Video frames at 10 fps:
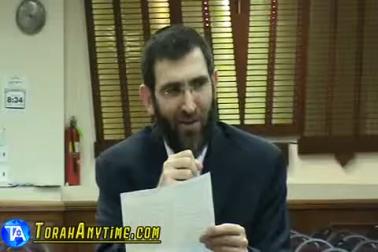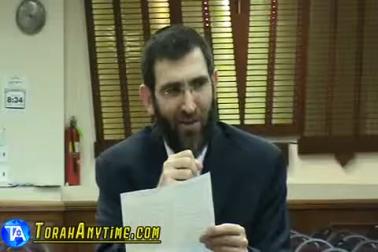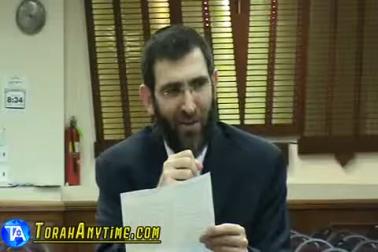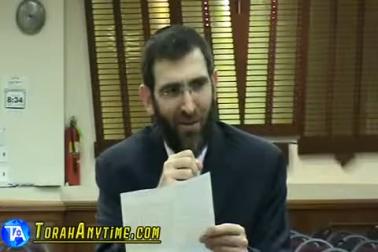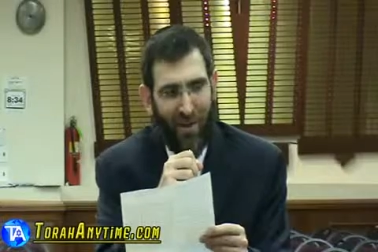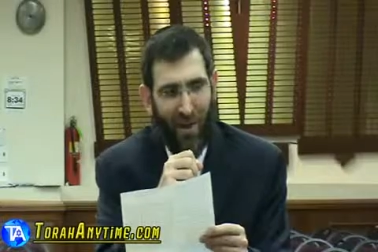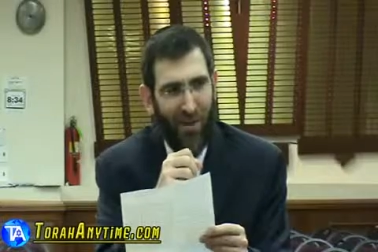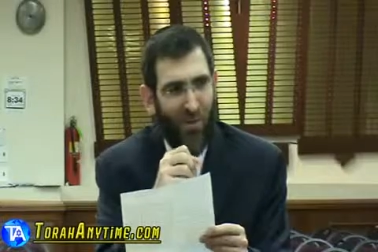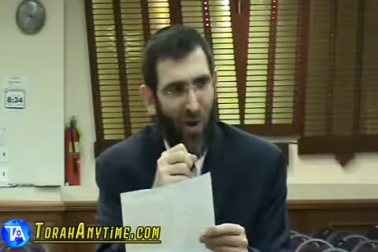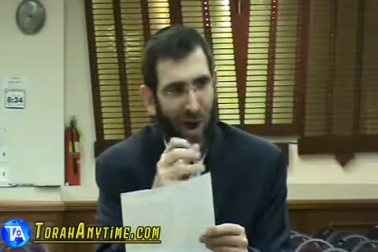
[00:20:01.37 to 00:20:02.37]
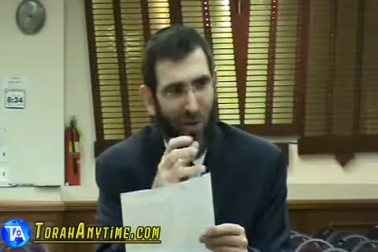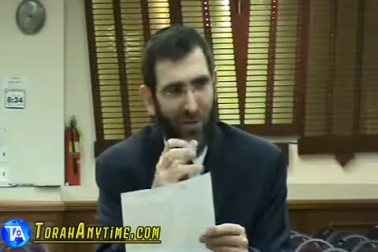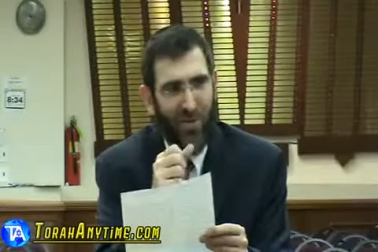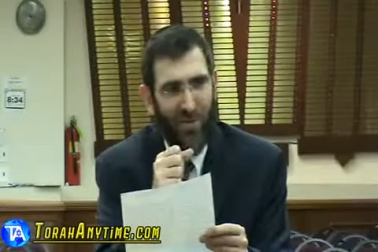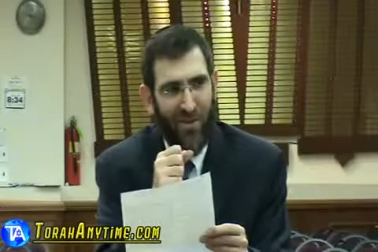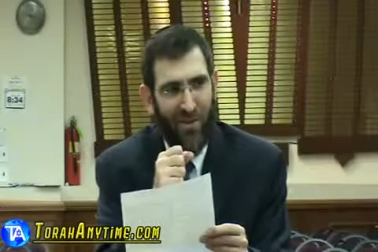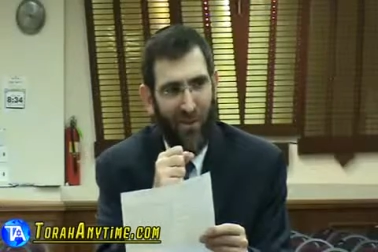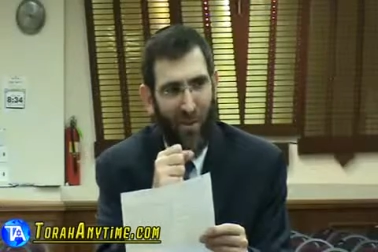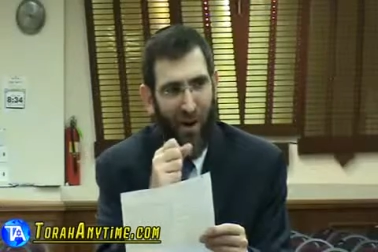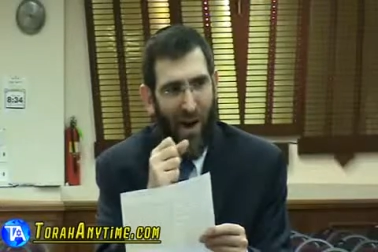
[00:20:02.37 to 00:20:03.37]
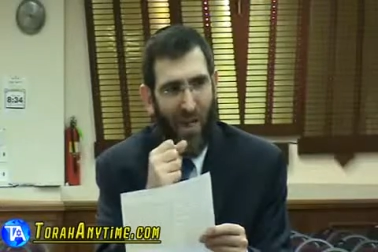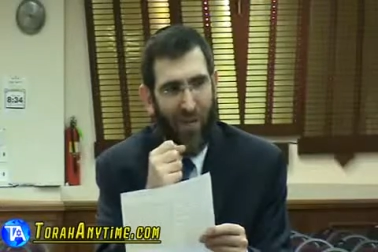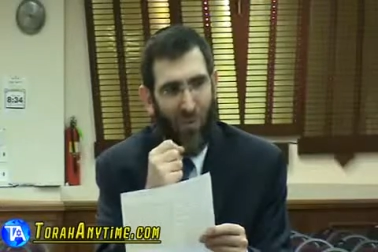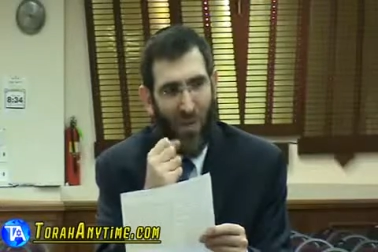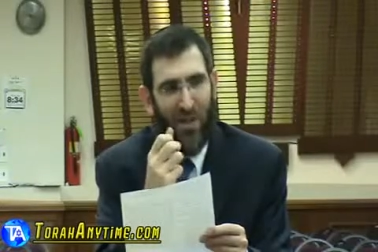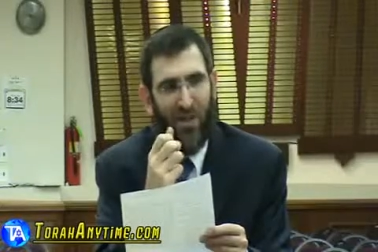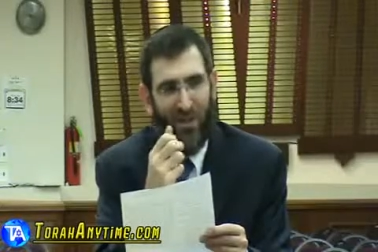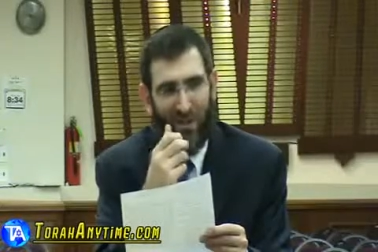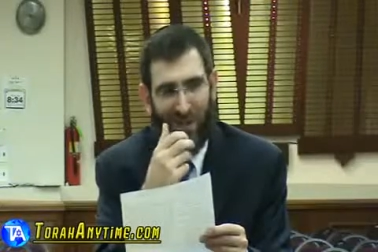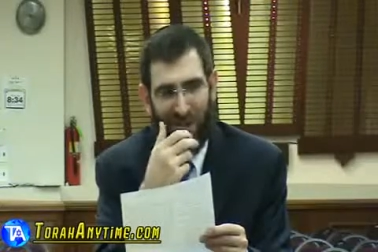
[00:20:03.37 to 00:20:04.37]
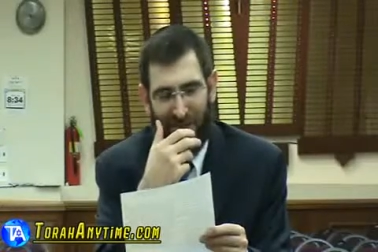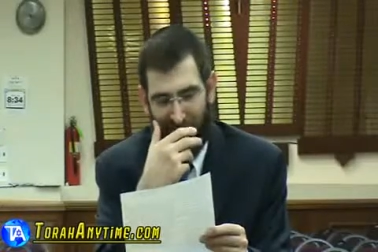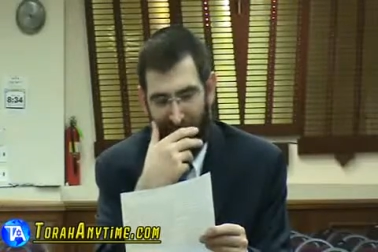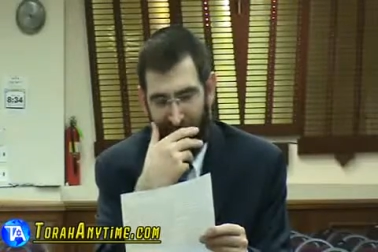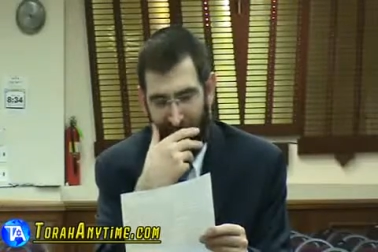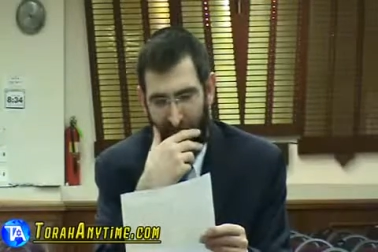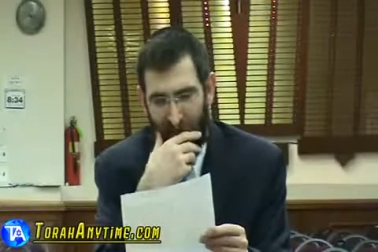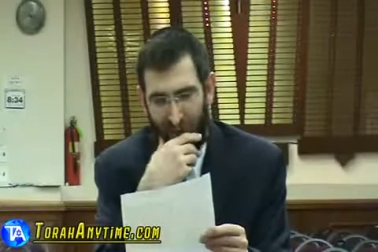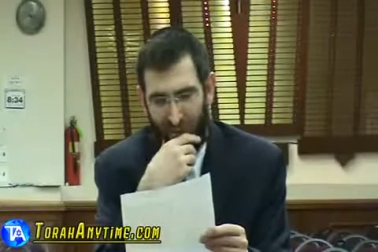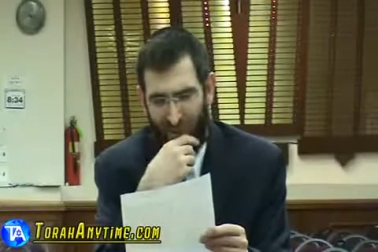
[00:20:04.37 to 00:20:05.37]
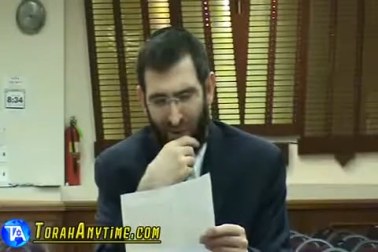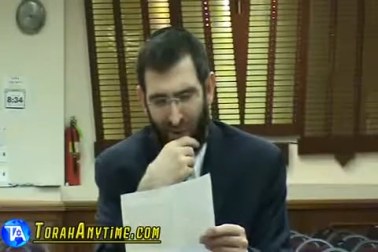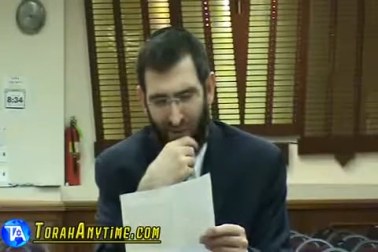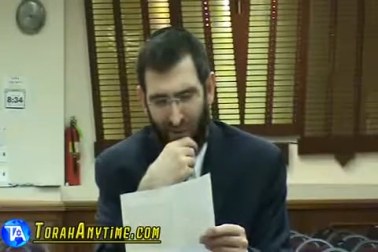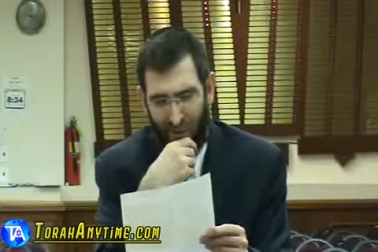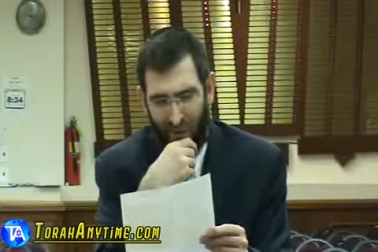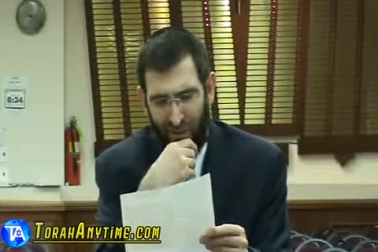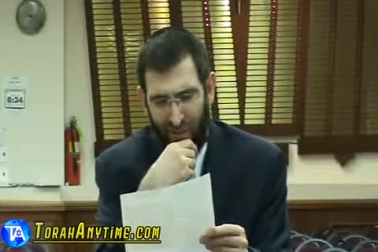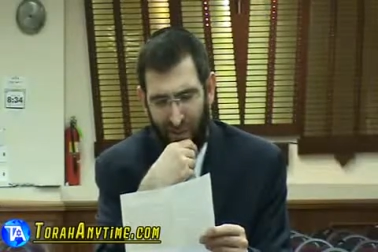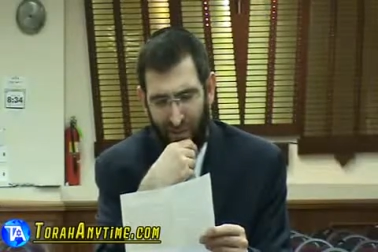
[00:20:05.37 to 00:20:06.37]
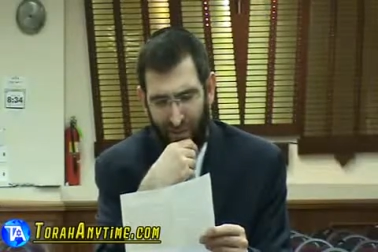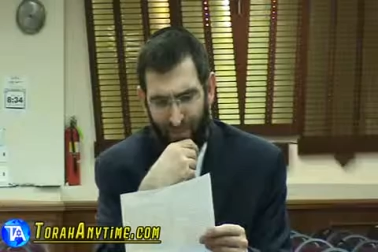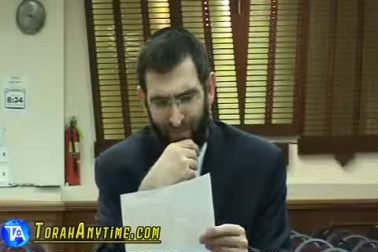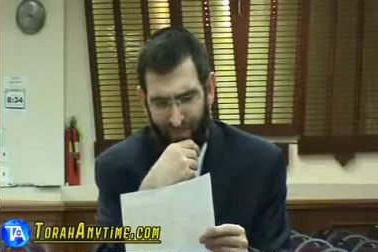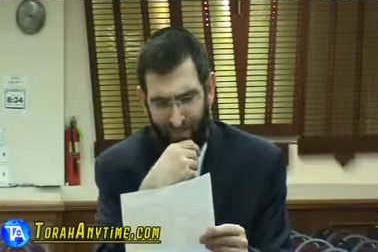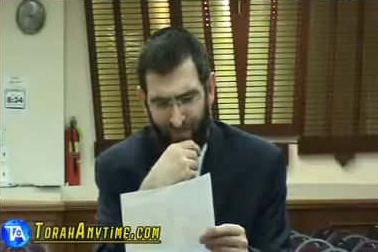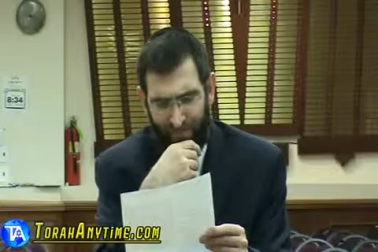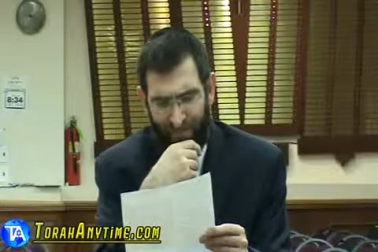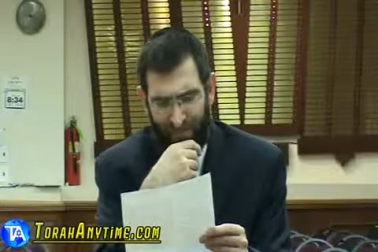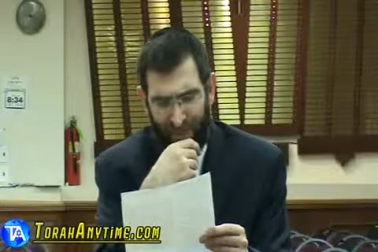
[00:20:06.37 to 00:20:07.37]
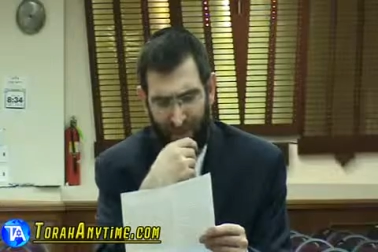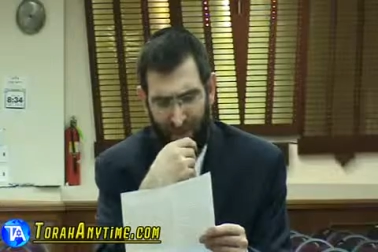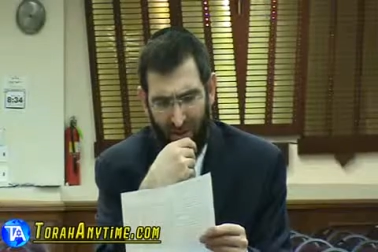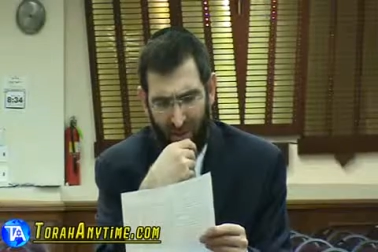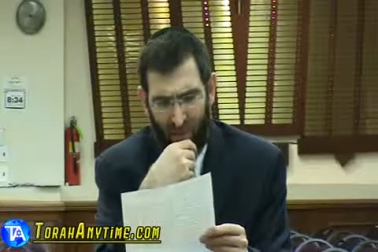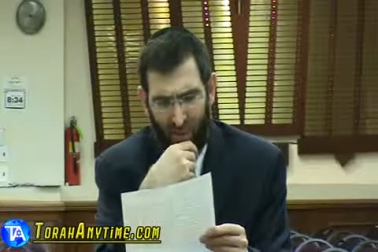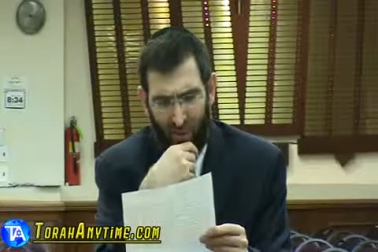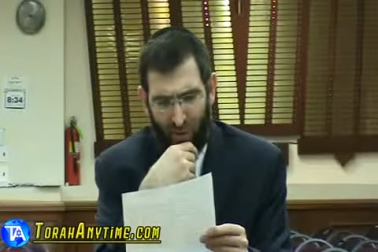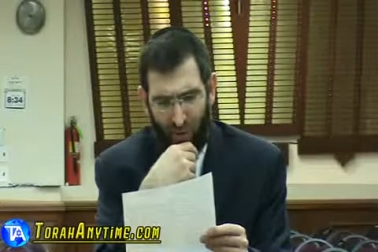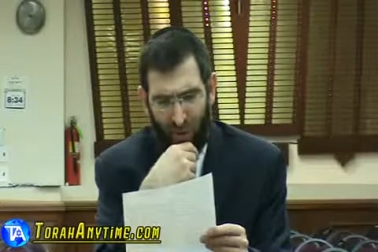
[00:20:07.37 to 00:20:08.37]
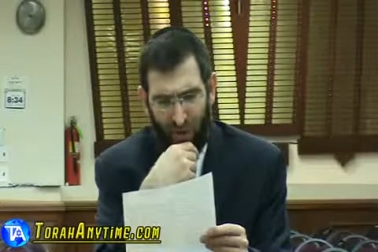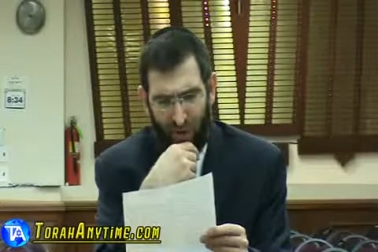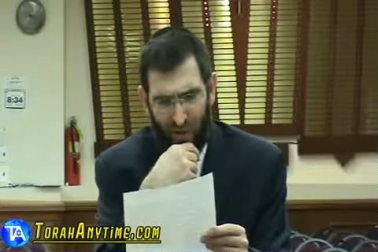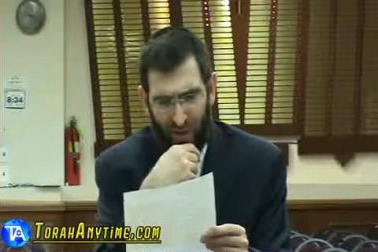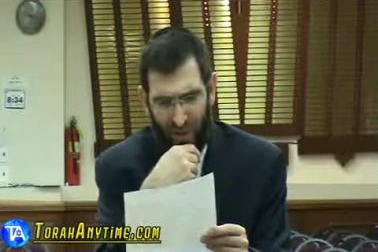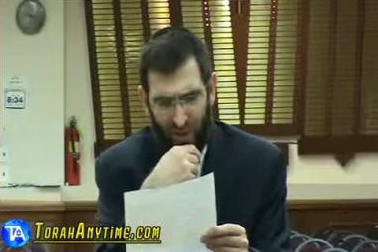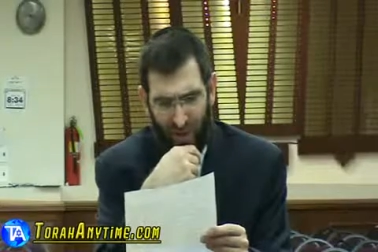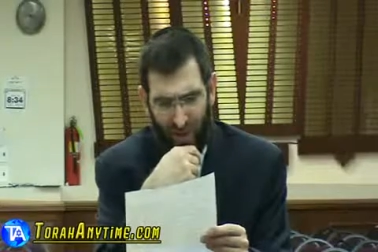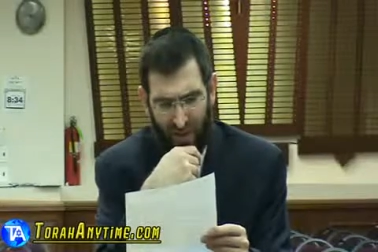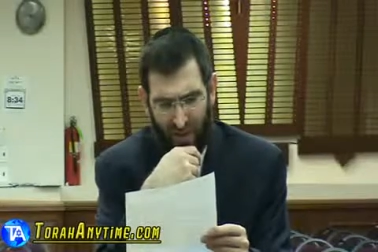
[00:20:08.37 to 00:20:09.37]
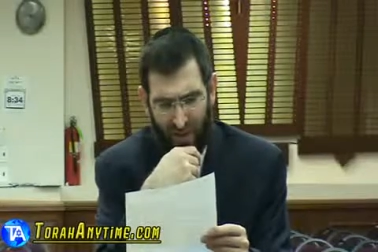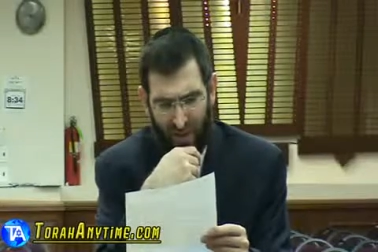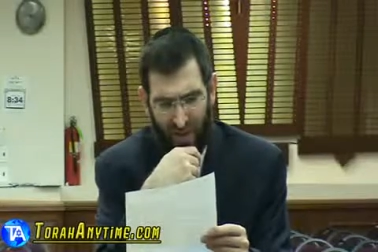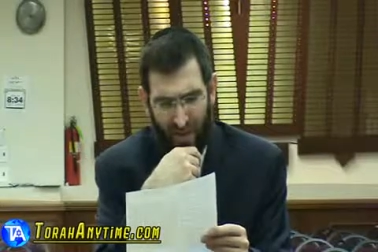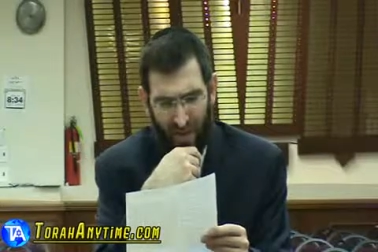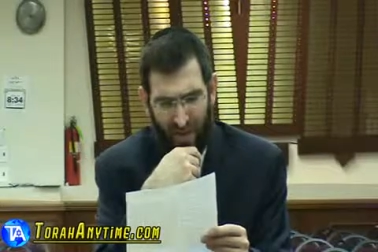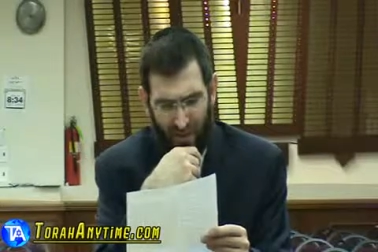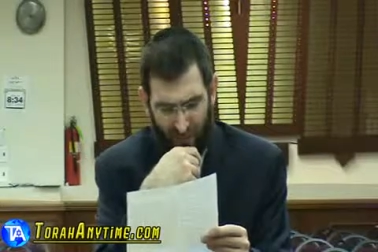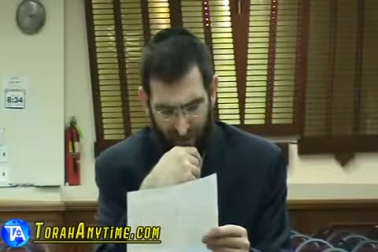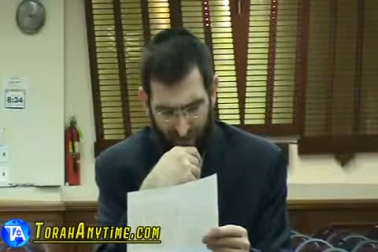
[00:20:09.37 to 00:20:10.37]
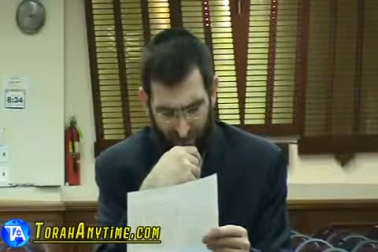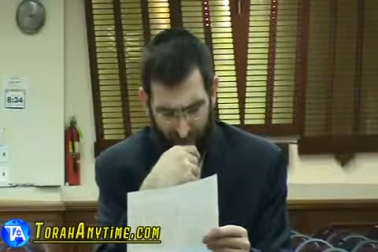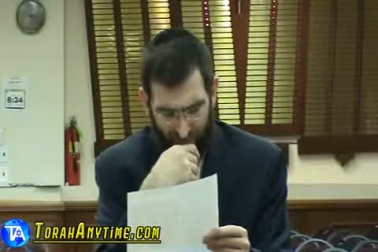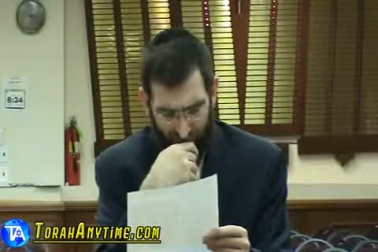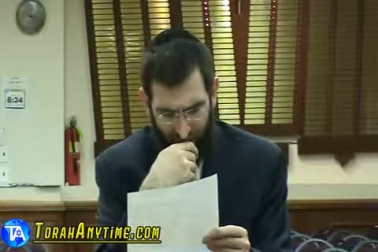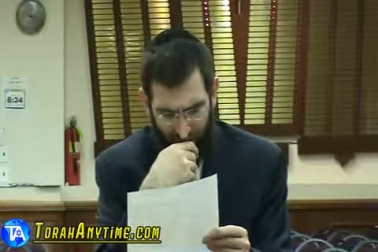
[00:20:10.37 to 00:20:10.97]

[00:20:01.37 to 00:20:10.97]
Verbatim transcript: are heads round? Why are eyes weak? Yeah, the very, very um, superficial questions. Good. At the end, he refers to himself